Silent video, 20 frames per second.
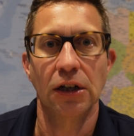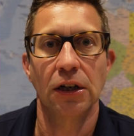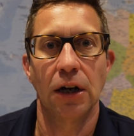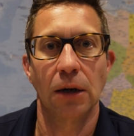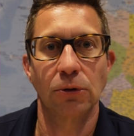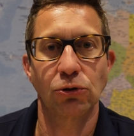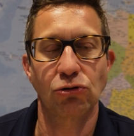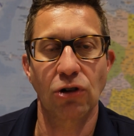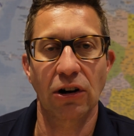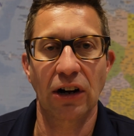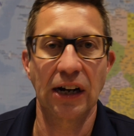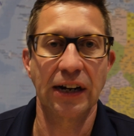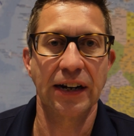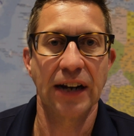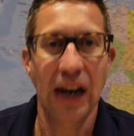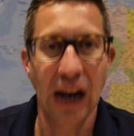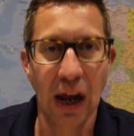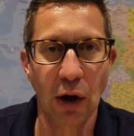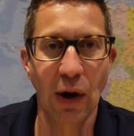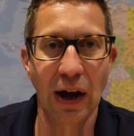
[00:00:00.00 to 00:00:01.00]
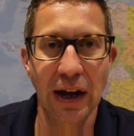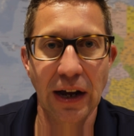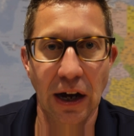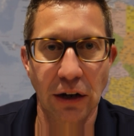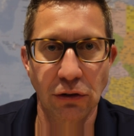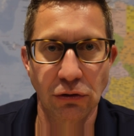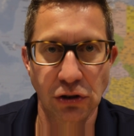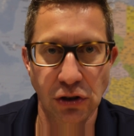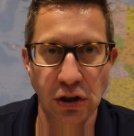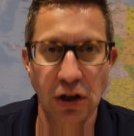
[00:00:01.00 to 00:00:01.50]
I'm struggling in the low
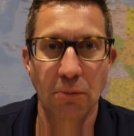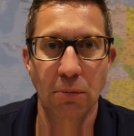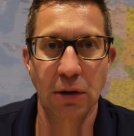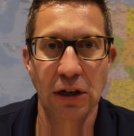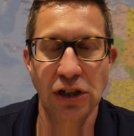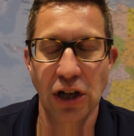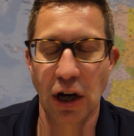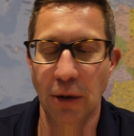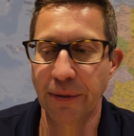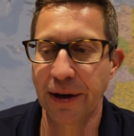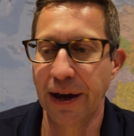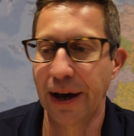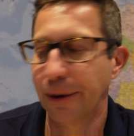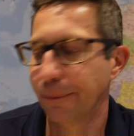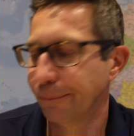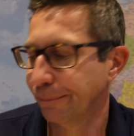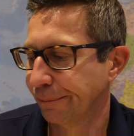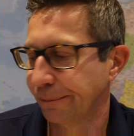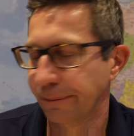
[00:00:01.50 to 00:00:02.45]
800s. Please help me out.